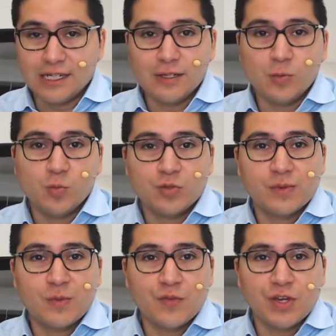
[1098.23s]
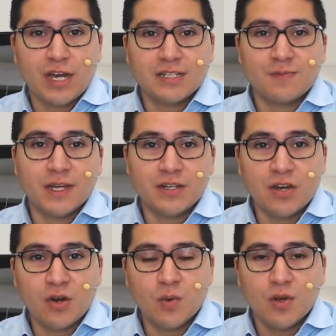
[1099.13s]
Some of you guys might
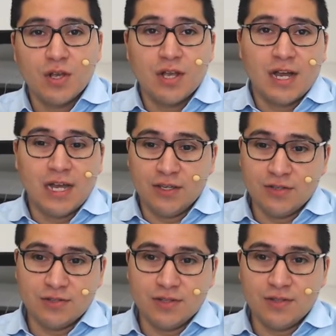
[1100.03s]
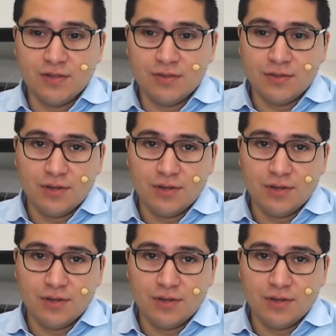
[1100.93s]
know, I used to do,